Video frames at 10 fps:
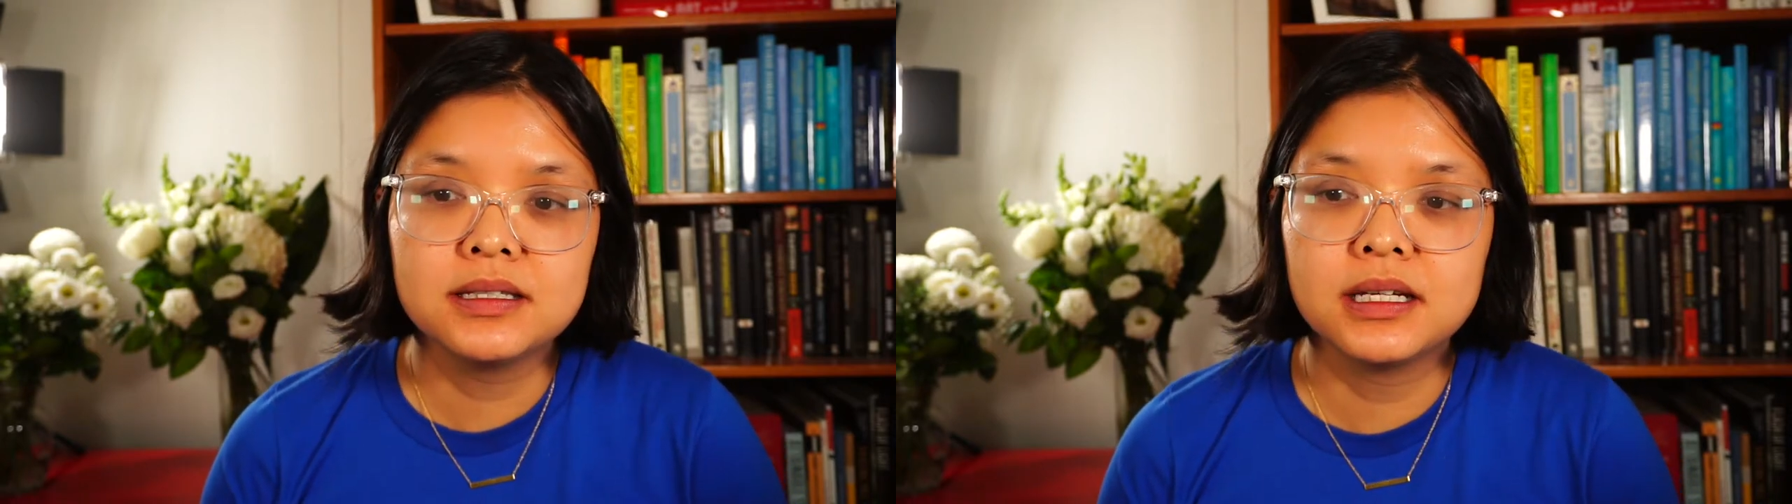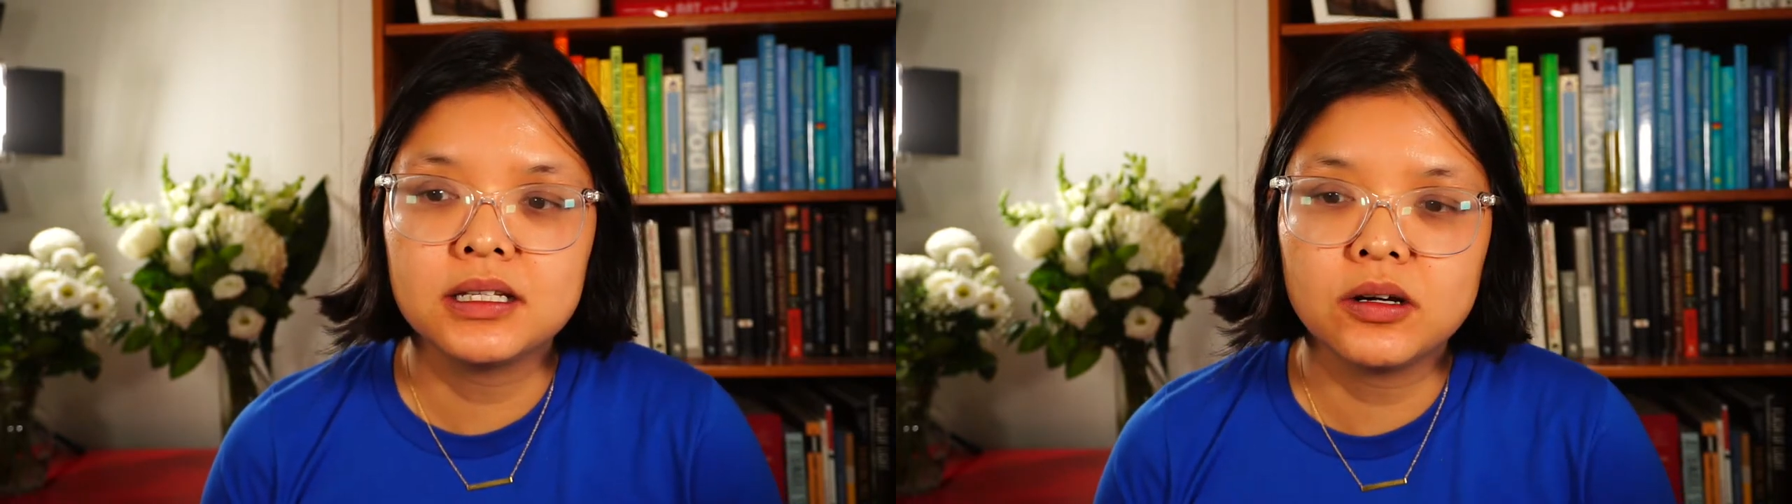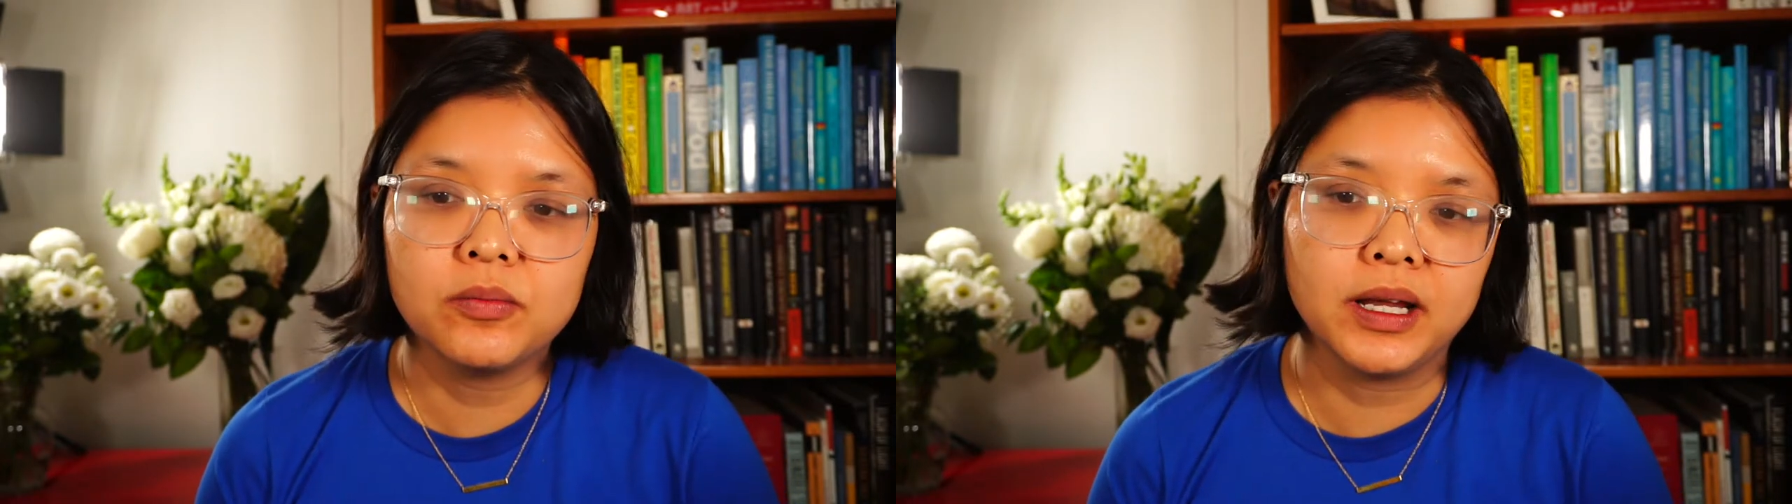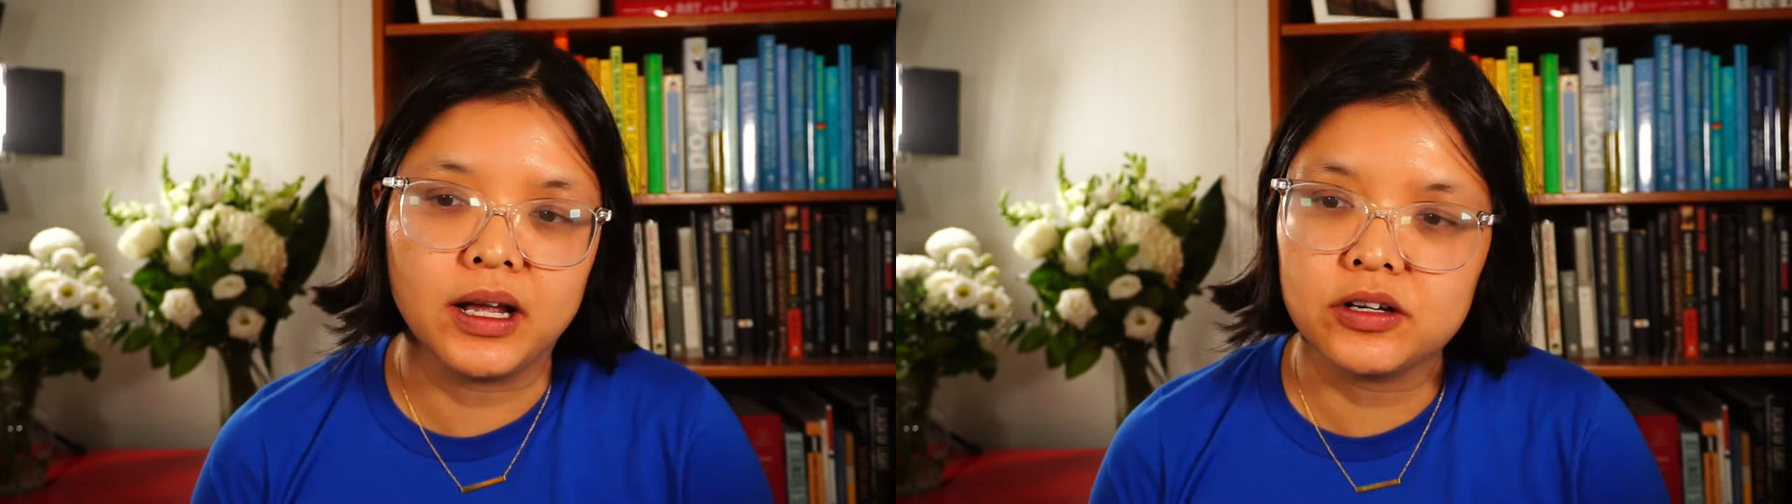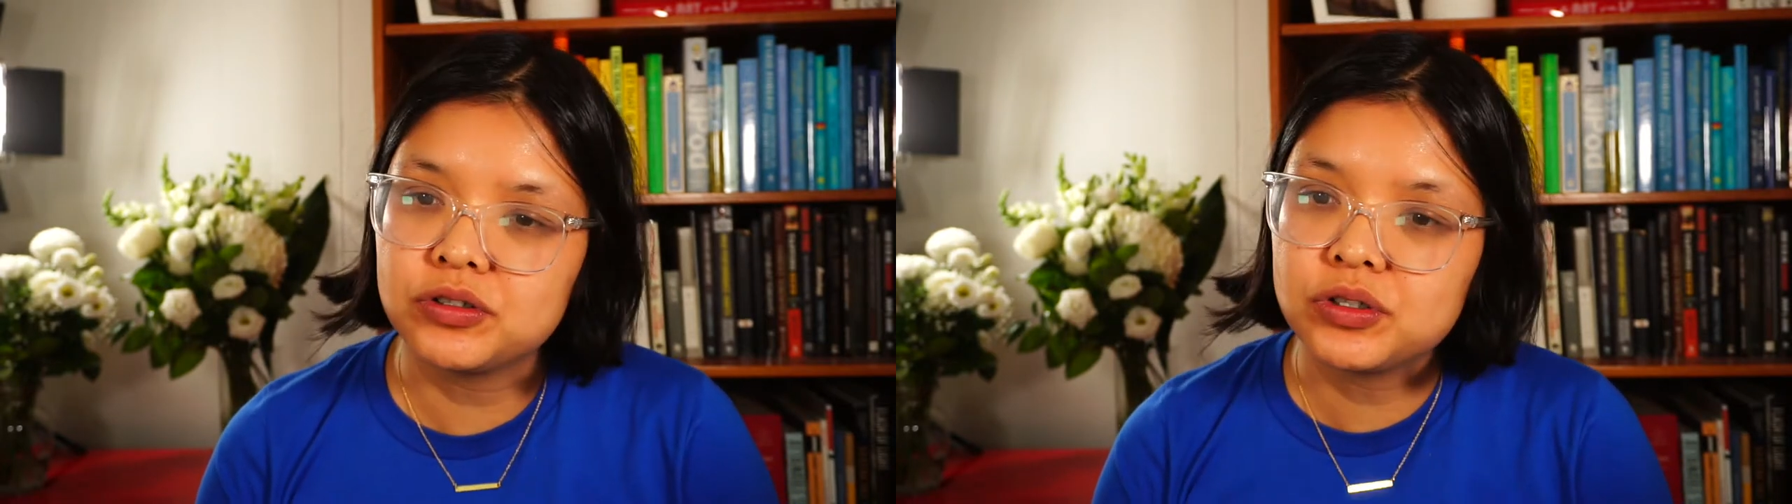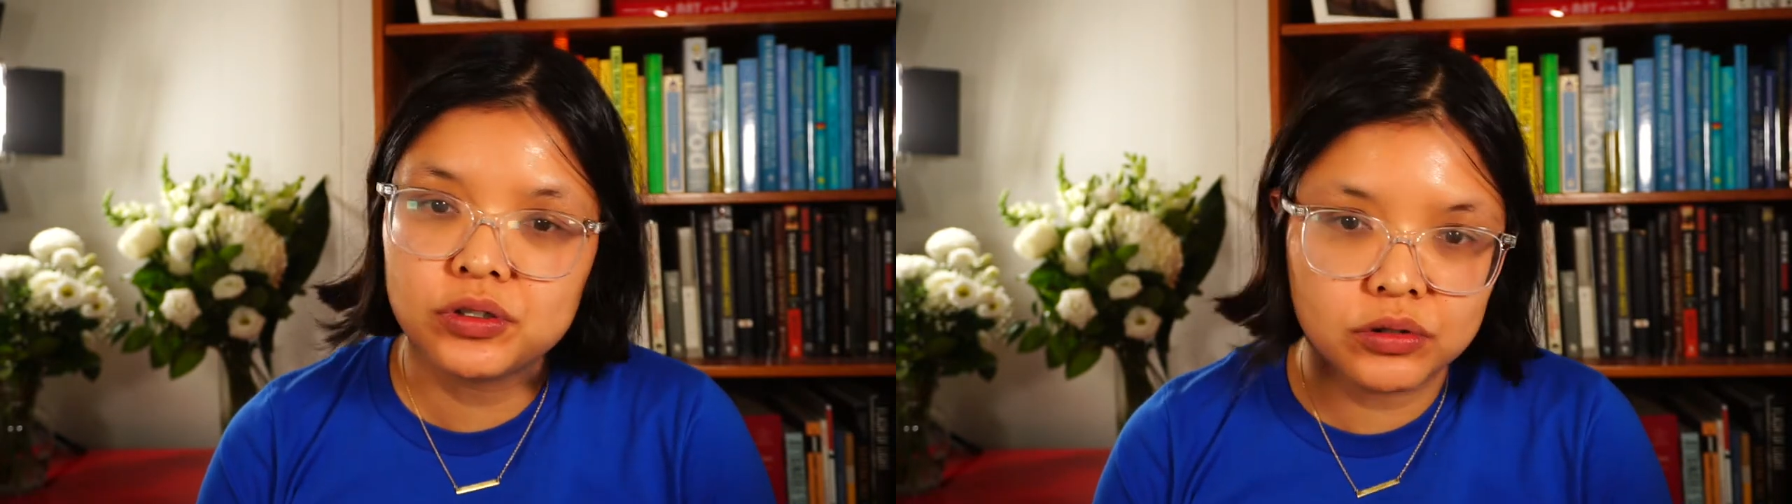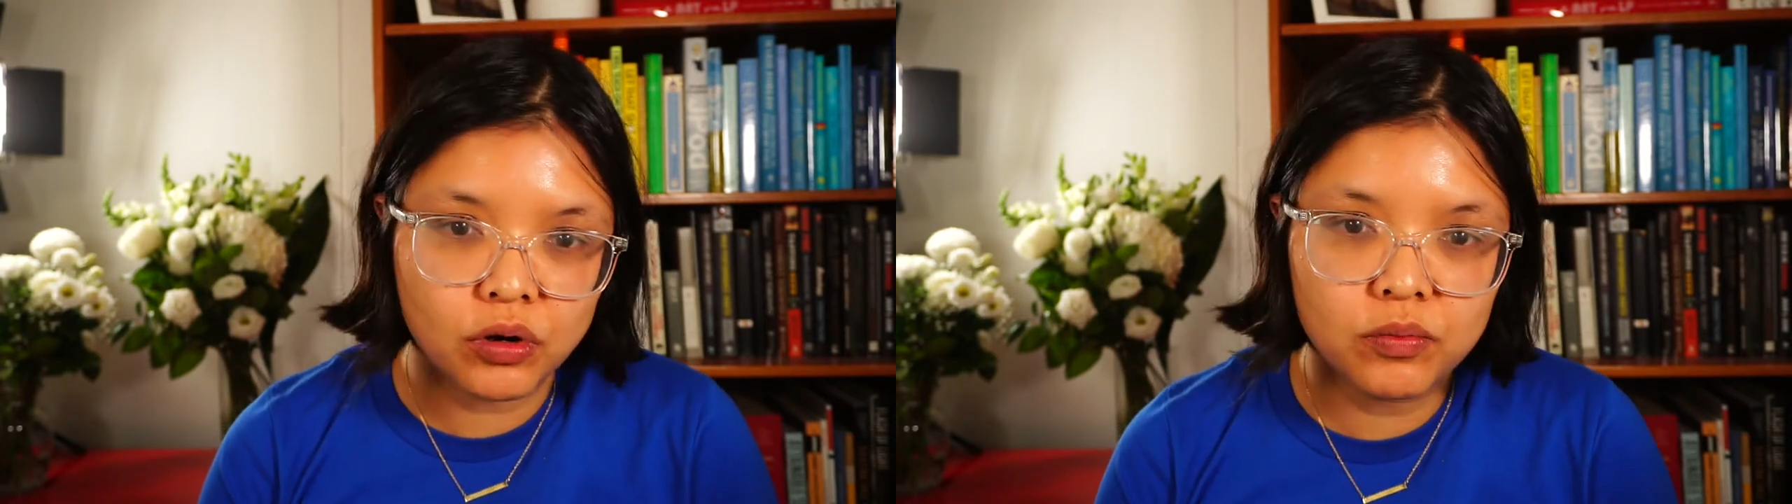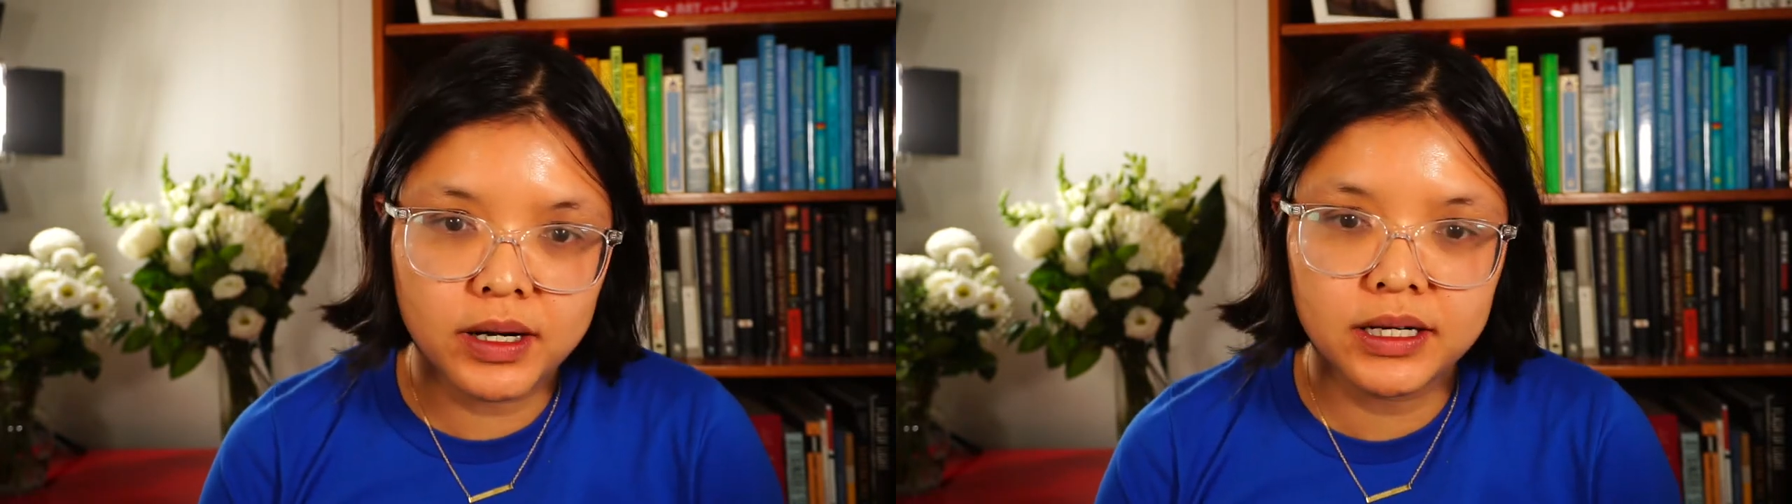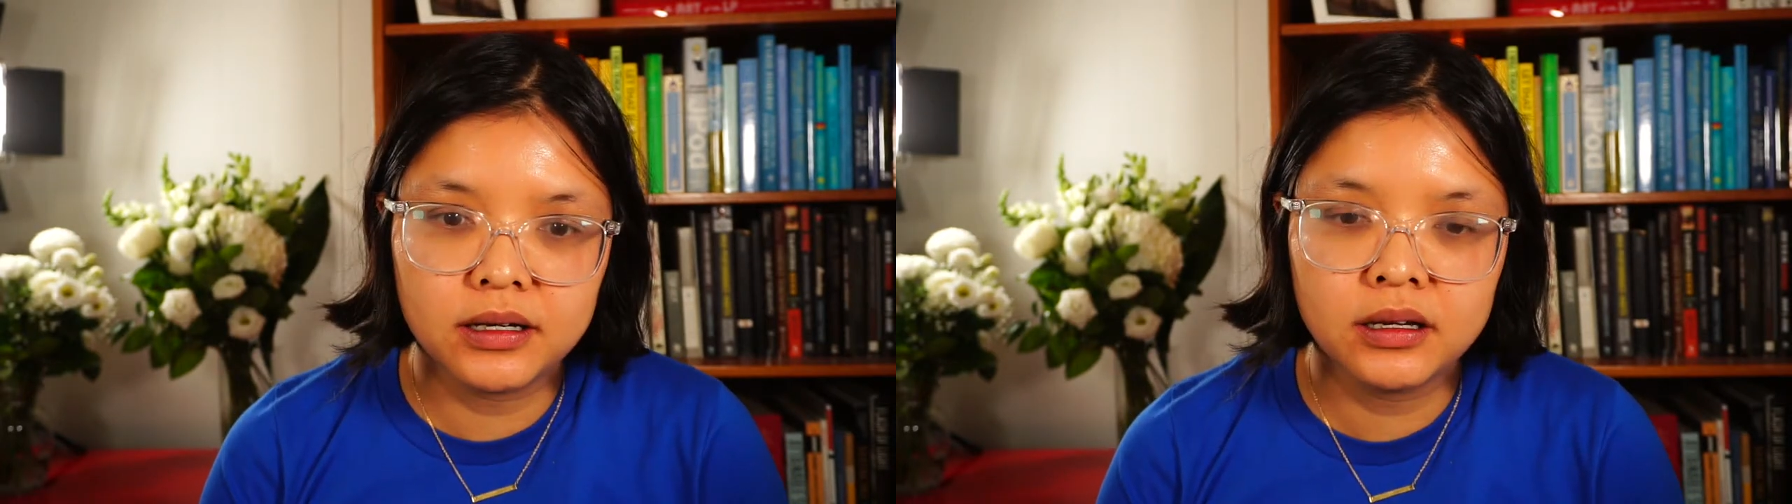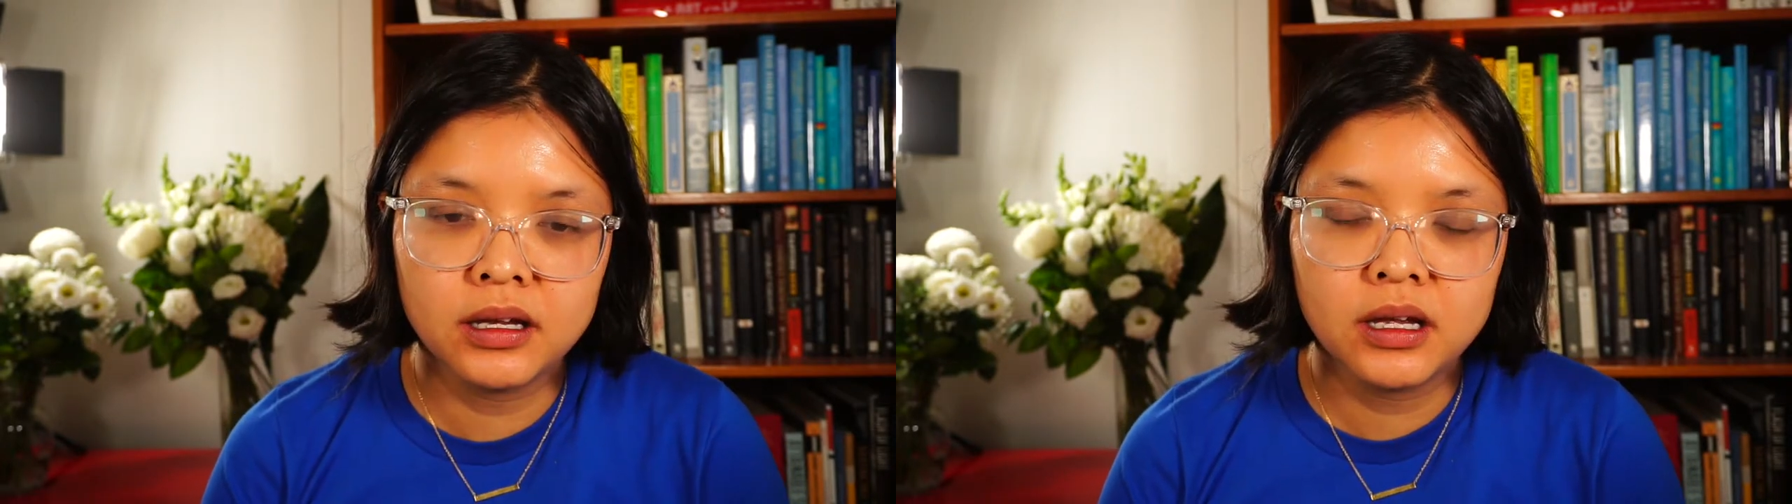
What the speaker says: and oh my gosh, so many